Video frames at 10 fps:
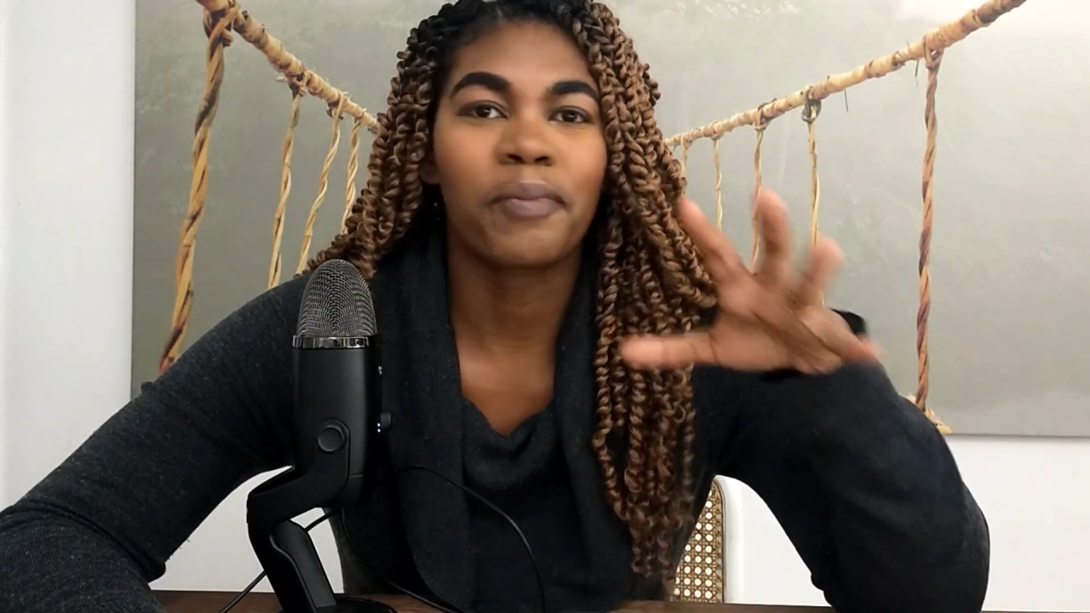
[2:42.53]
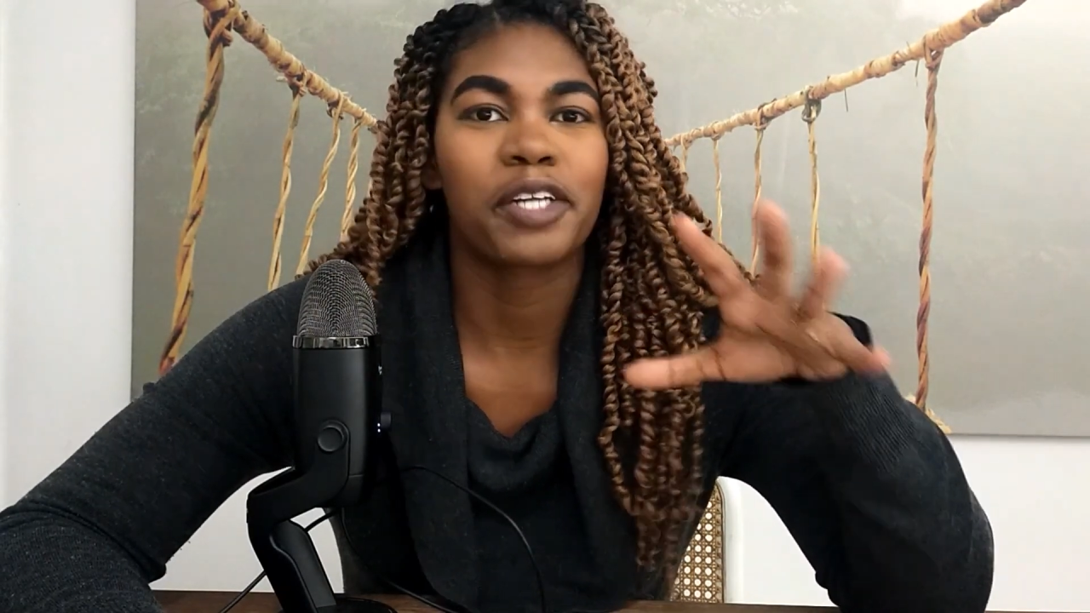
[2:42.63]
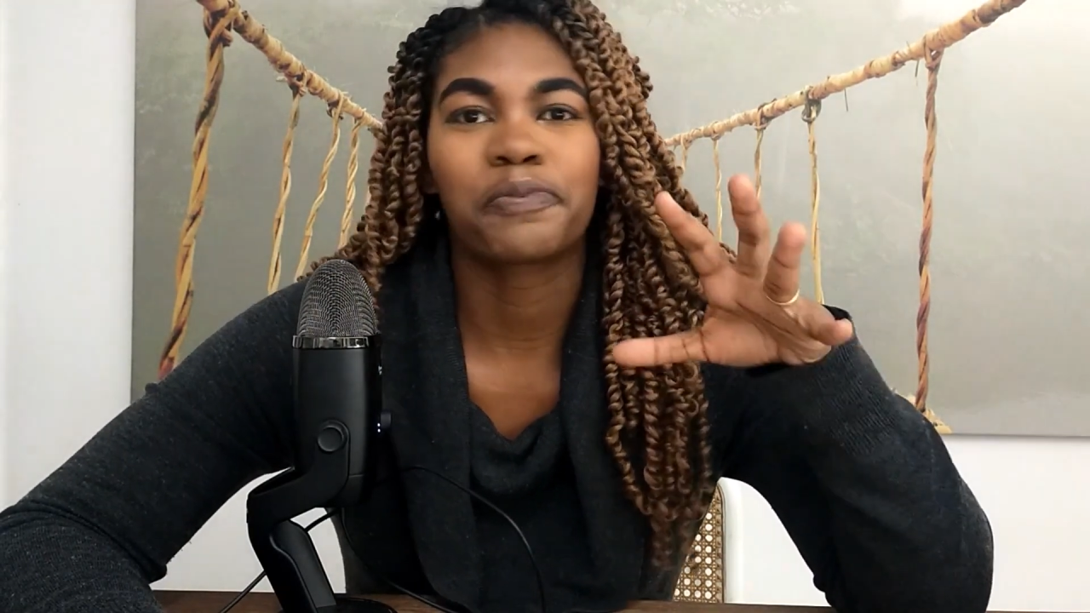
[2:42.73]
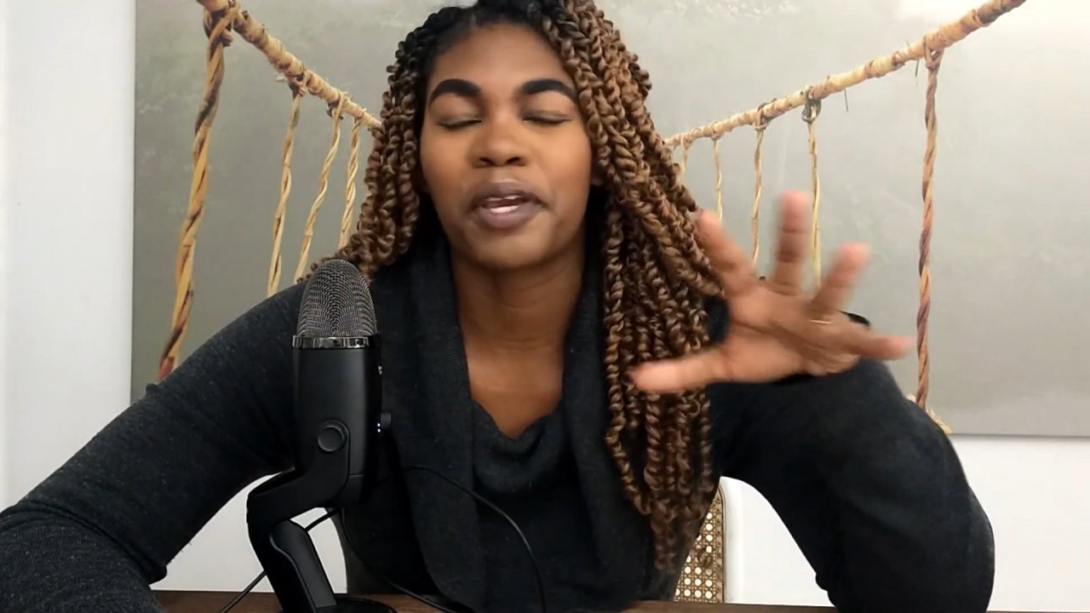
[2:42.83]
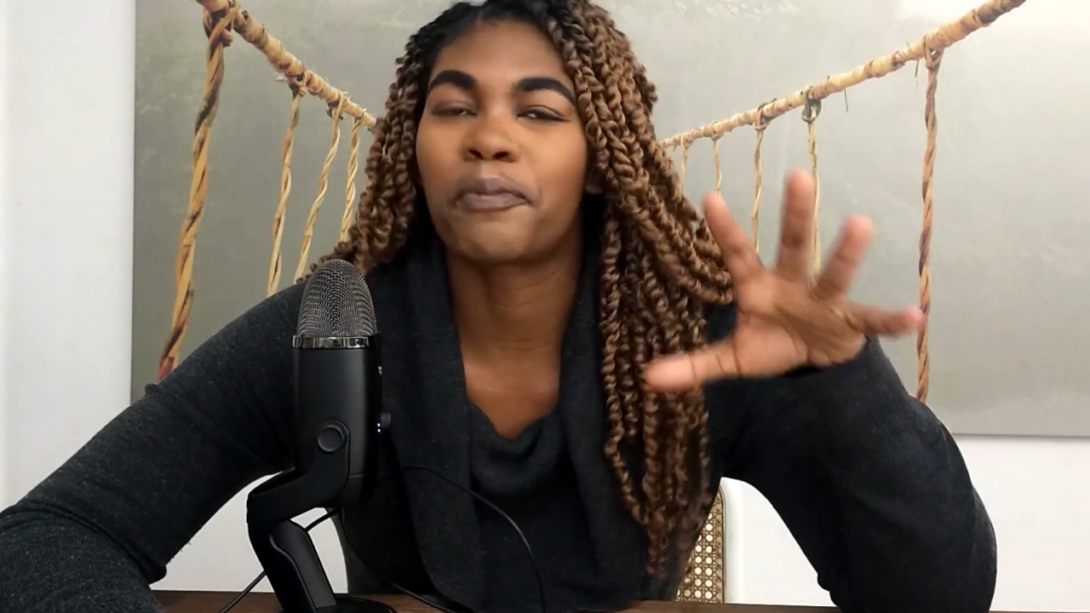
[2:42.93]

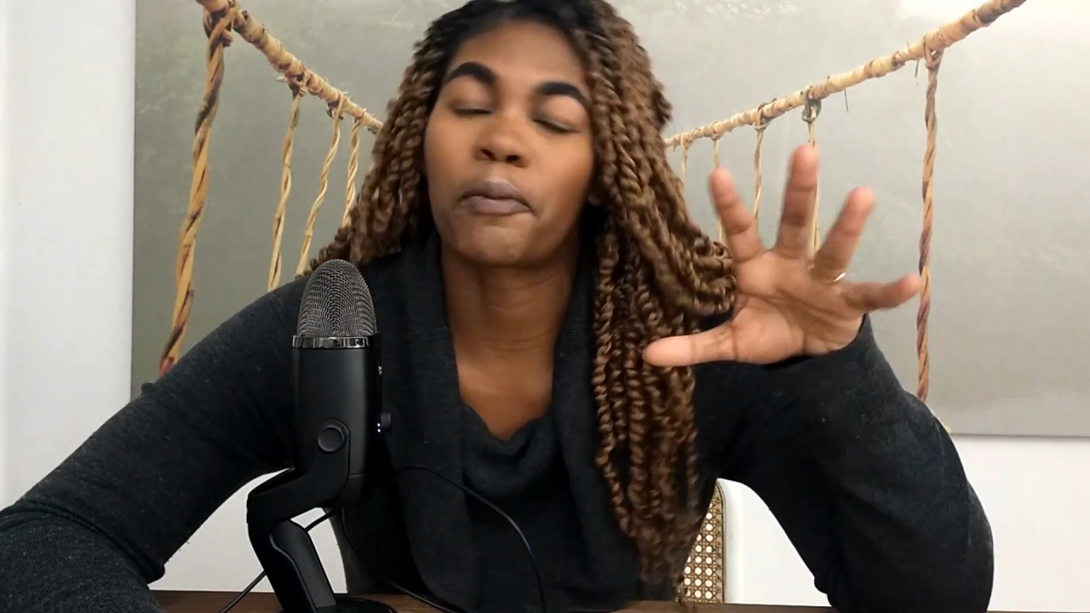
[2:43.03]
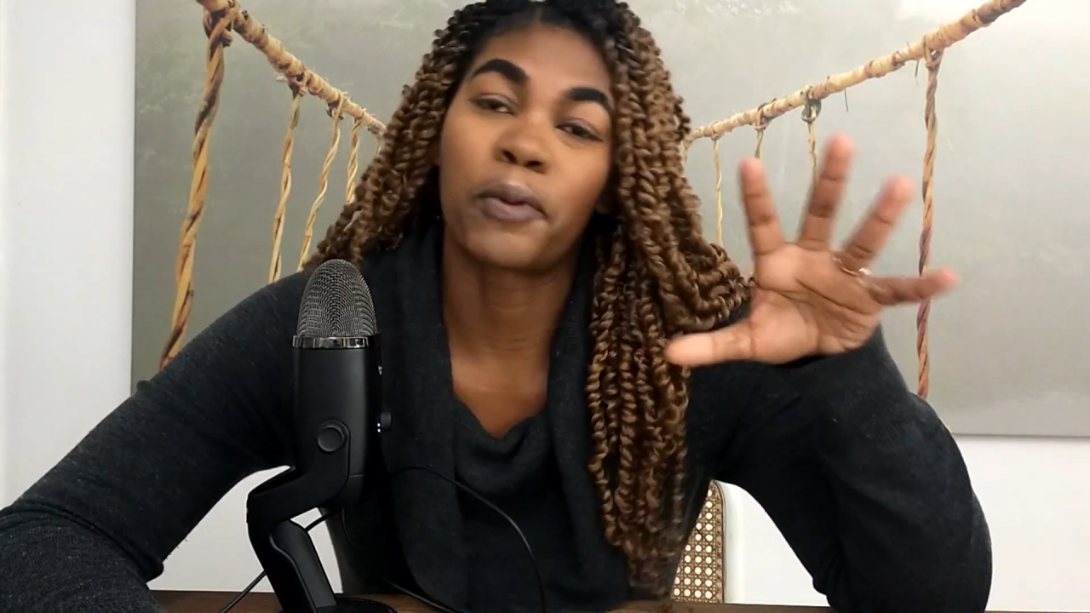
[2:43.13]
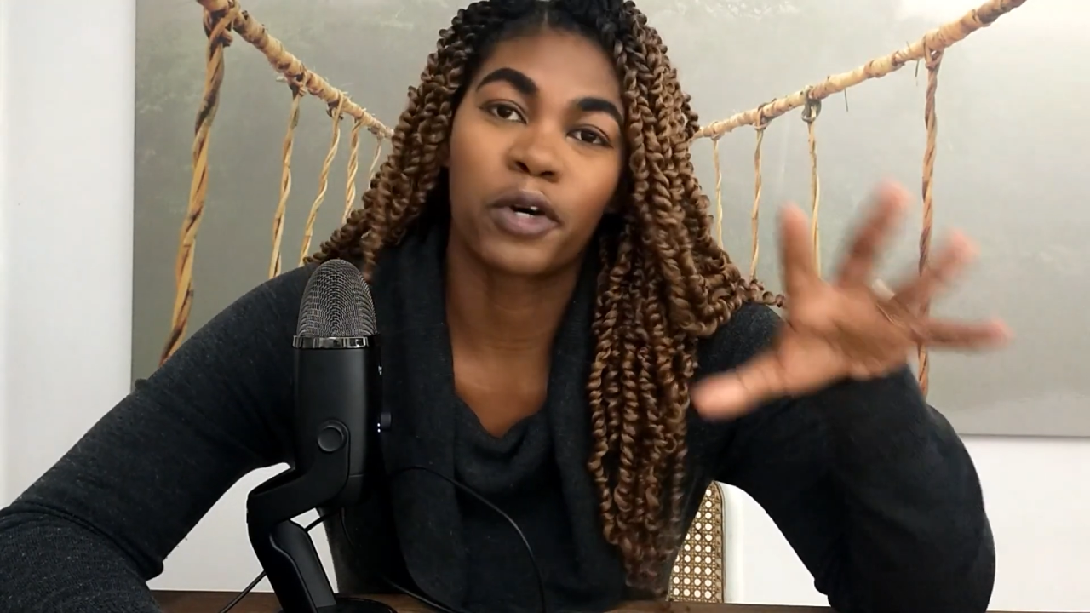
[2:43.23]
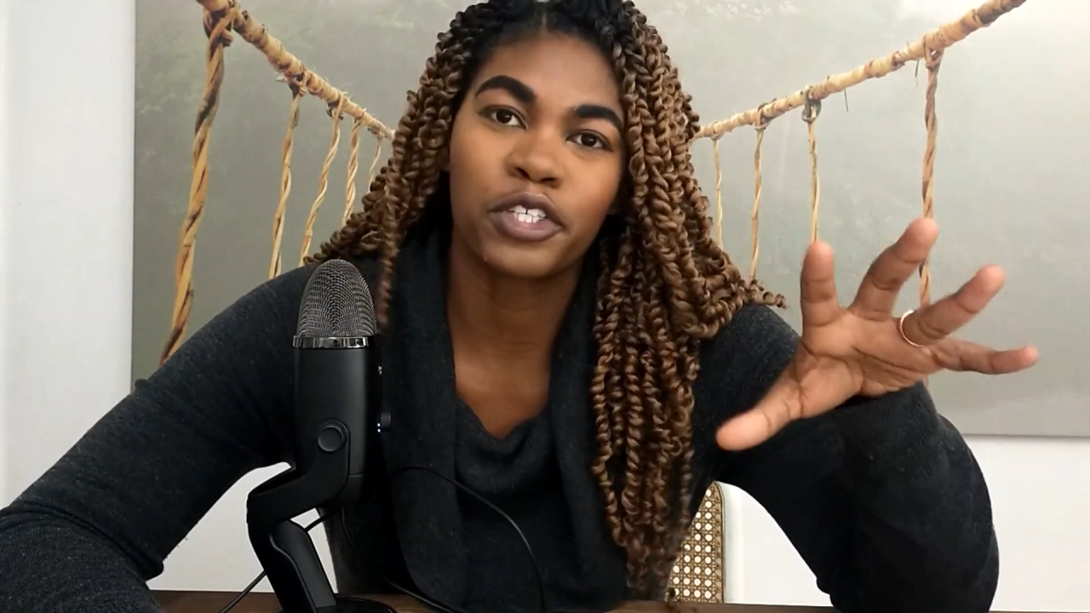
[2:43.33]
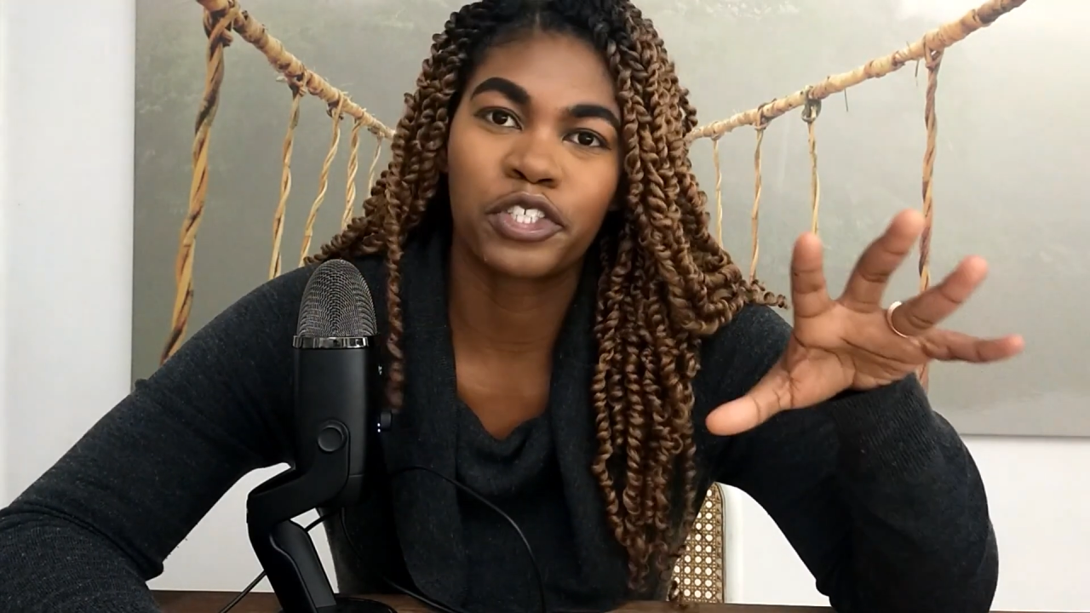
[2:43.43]
much people
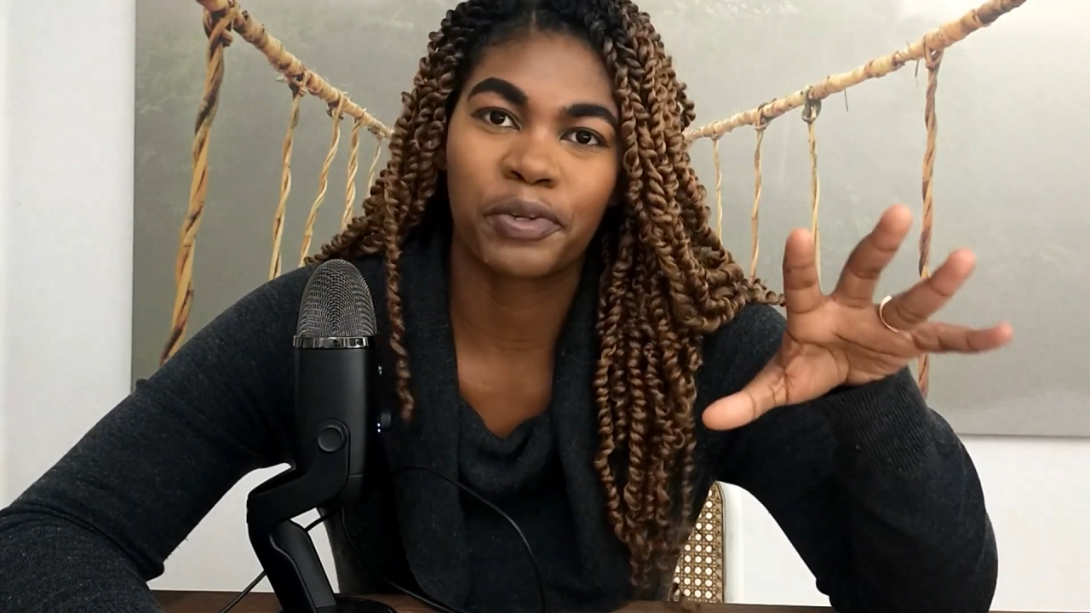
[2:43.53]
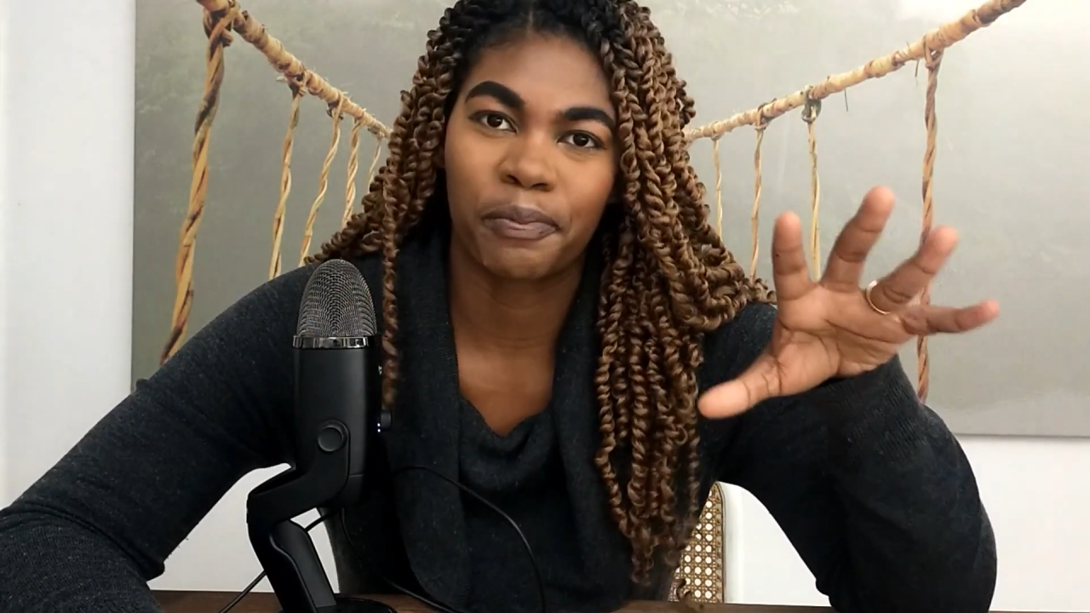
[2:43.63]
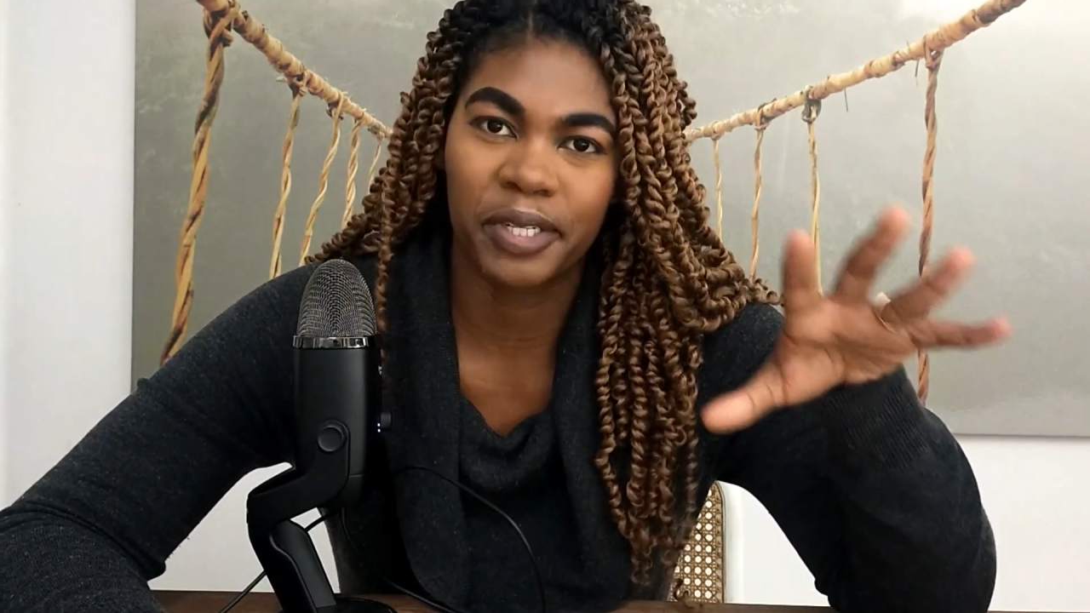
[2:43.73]
pushed